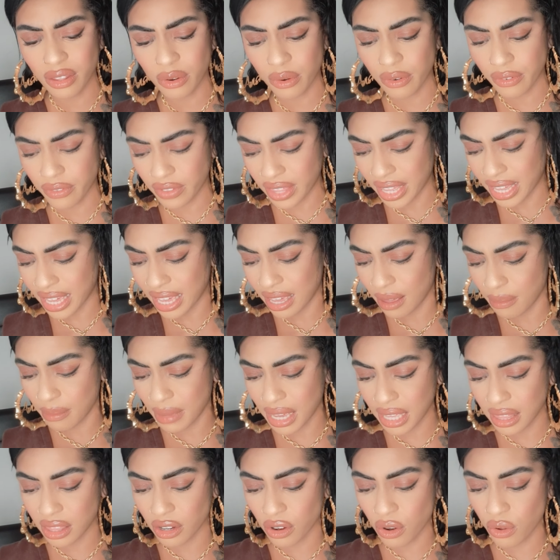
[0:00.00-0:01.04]
They're, they can't
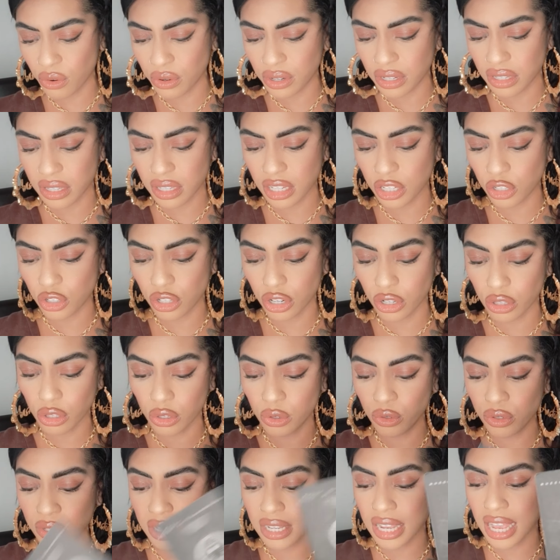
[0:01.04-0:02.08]
make their own decisions. They're
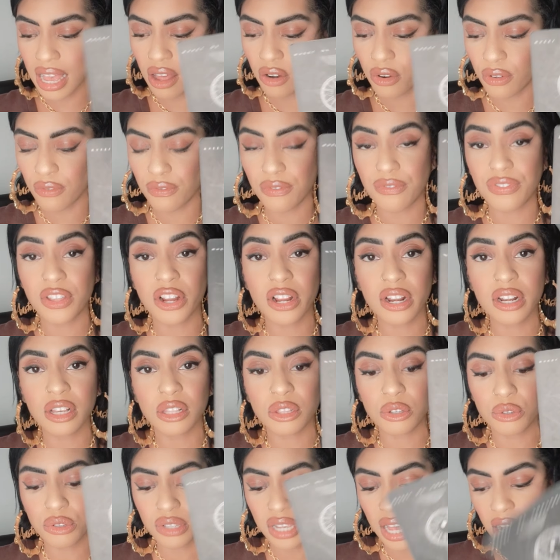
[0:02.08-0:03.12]
losing out on, they're going to
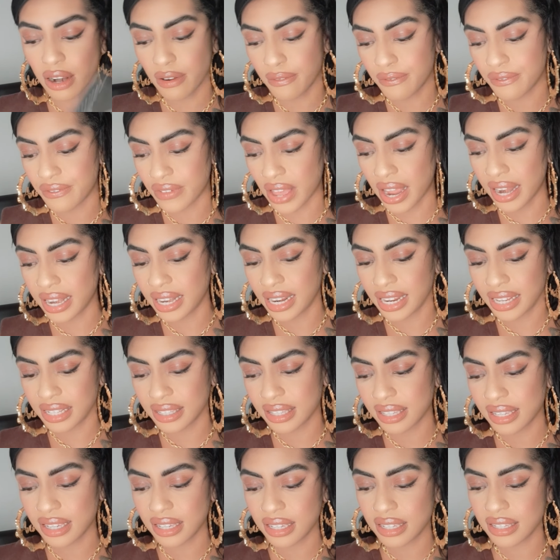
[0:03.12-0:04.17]
lose out on
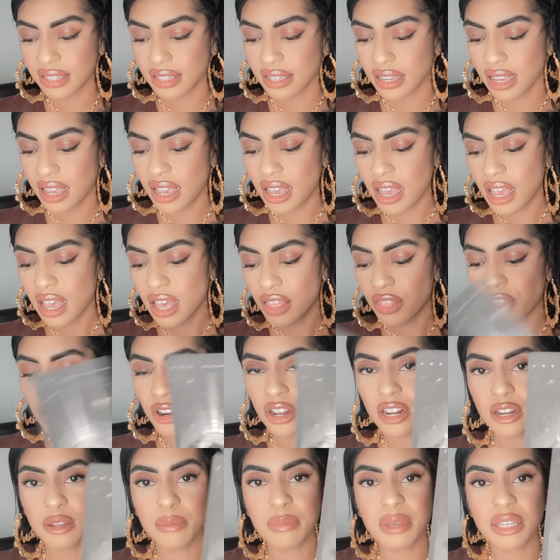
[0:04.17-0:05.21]
finances. They're
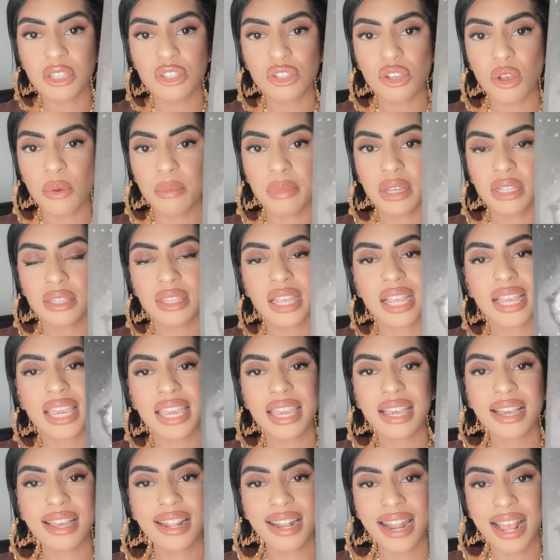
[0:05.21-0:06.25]
going to be so mad. They
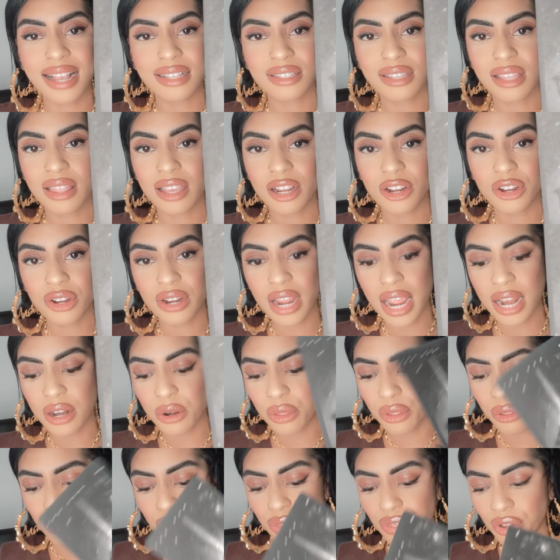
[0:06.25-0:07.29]
can't connect to the creator.
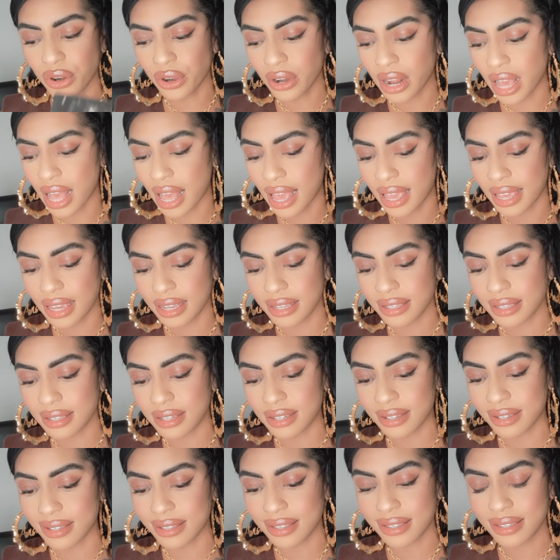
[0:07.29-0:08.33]
The third eye is
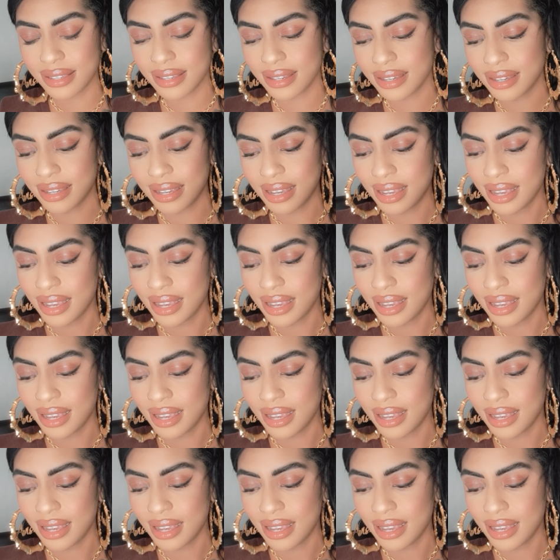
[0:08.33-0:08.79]
just,